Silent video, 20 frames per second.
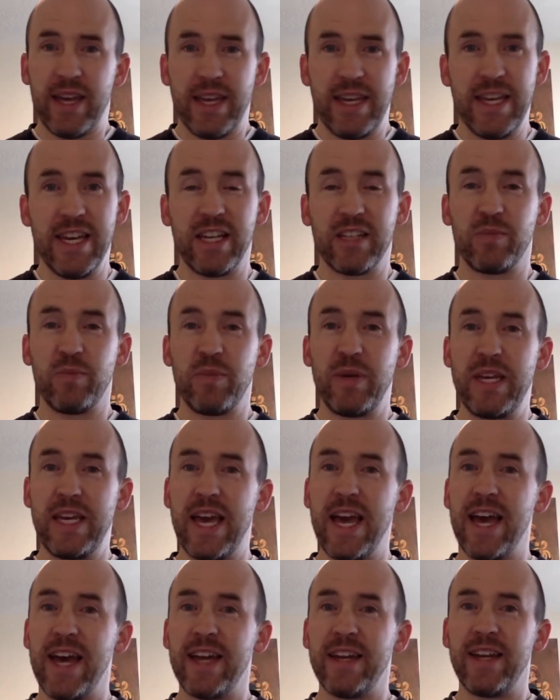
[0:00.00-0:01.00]

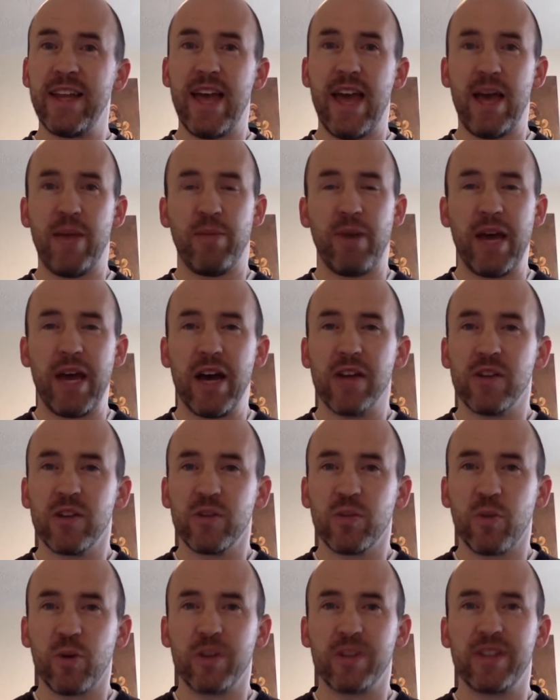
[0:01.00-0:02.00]
ESPN and by other
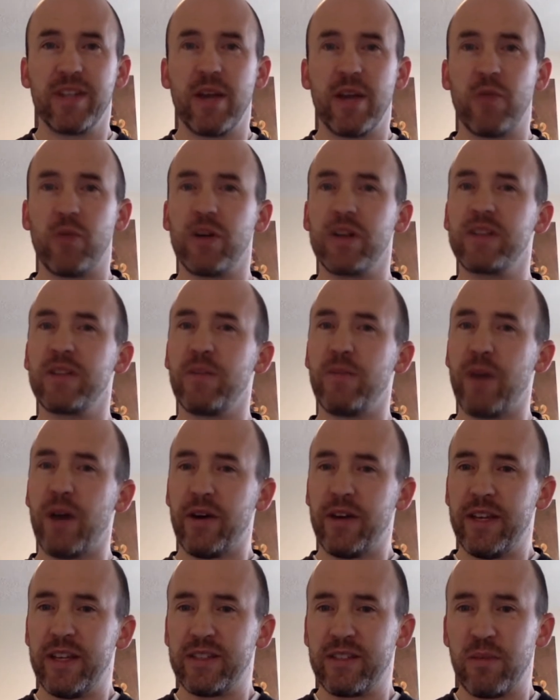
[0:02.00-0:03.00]
sports networks
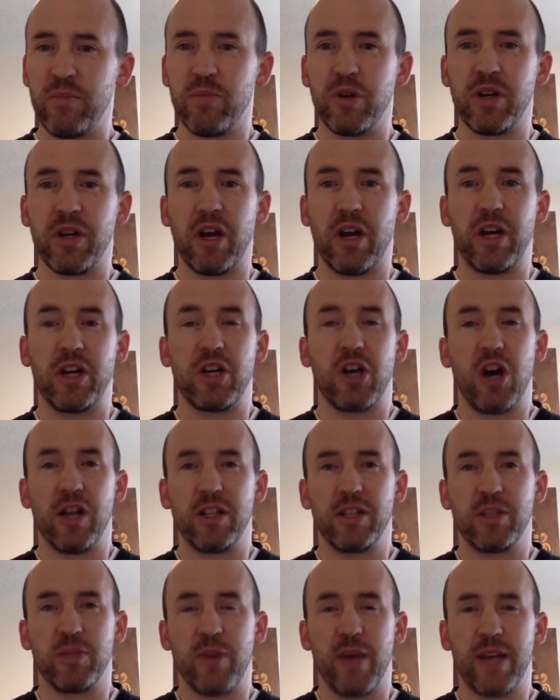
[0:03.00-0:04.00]
about his input on
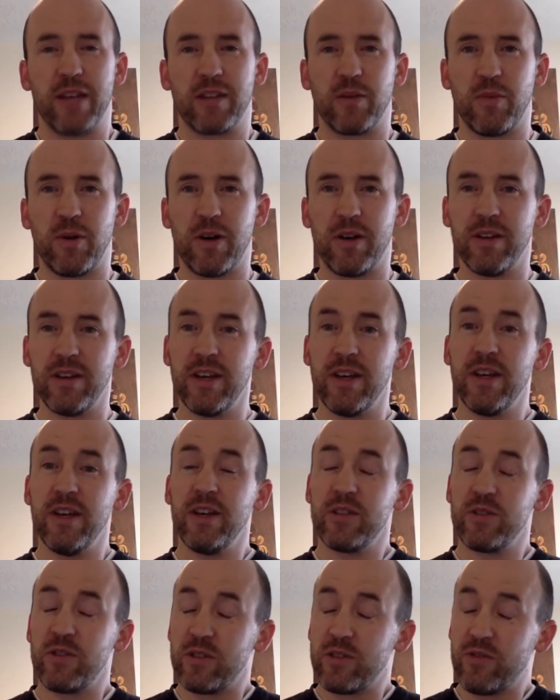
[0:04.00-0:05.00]
college basketball.
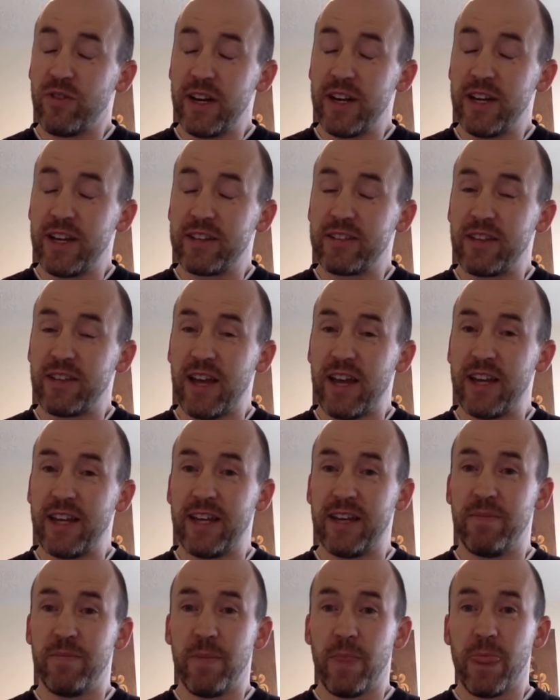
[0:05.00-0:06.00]
So it's very
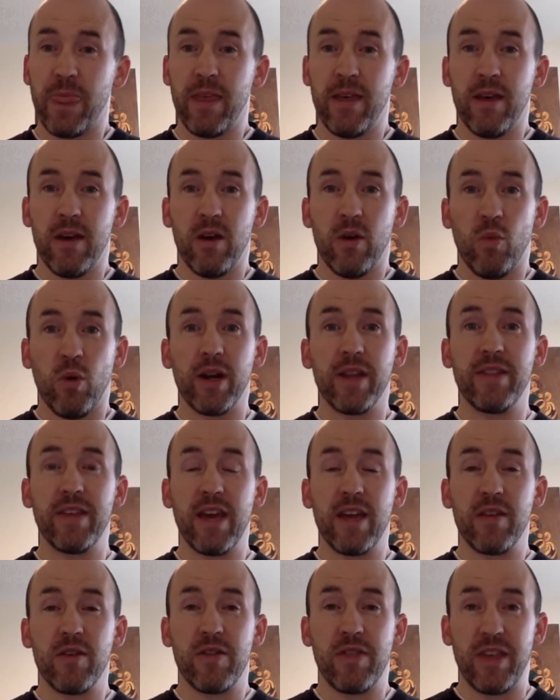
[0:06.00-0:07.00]
exciting. One of
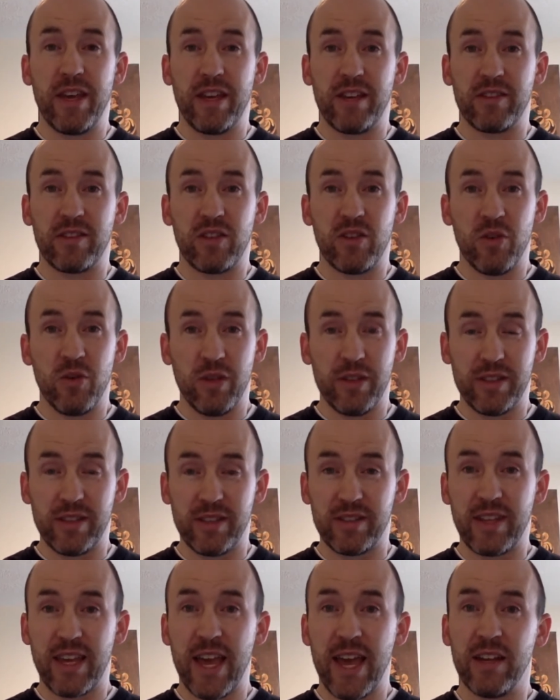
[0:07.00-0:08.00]
the other things, too,
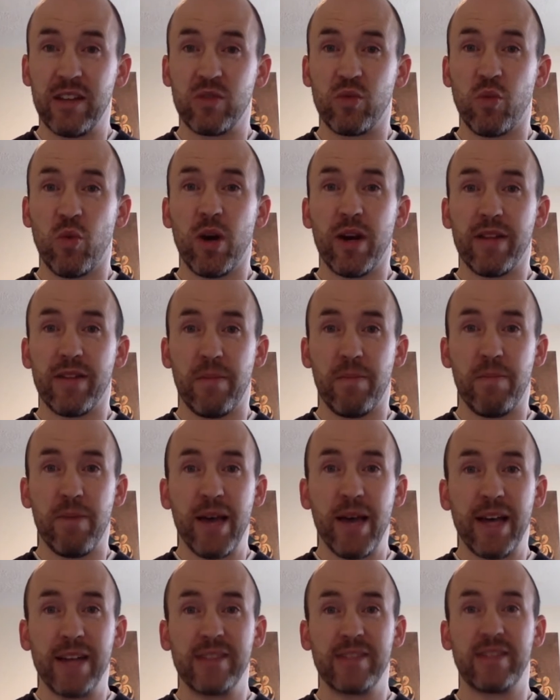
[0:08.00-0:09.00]
is Ken is one of the
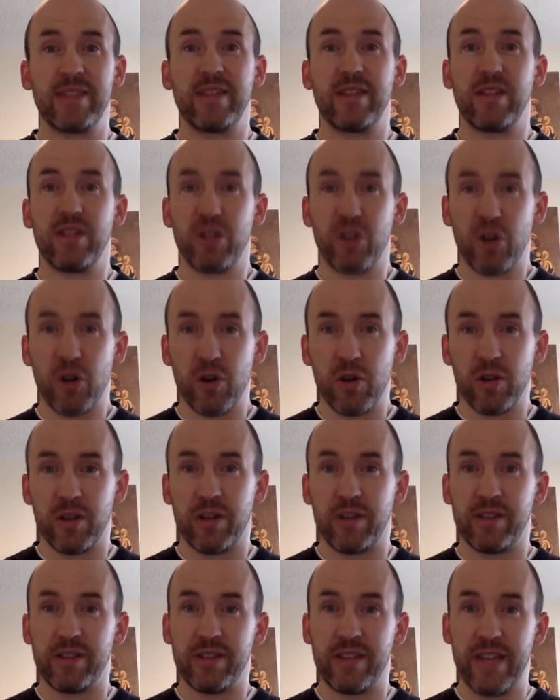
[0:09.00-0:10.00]
best
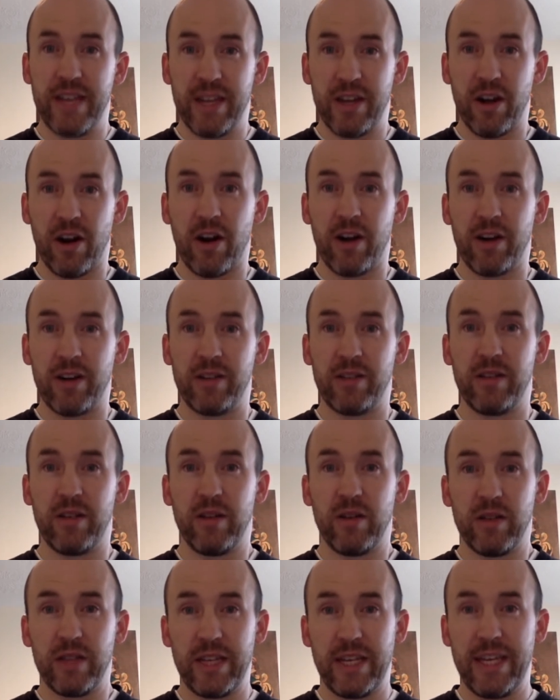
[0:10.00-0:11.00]
curlers in our
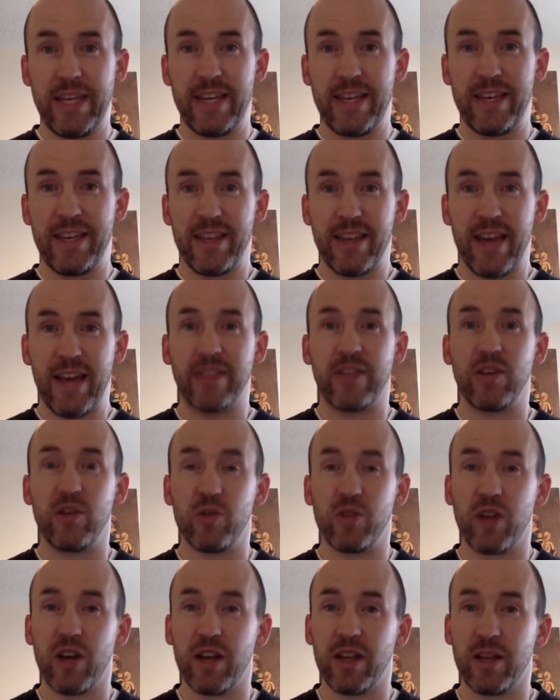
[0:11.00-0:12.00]
league at the
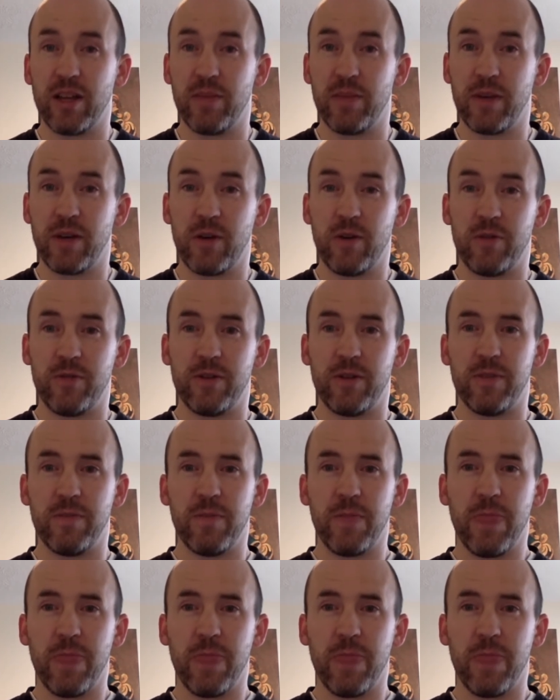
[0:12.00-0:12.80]
Utah Olympic Oval.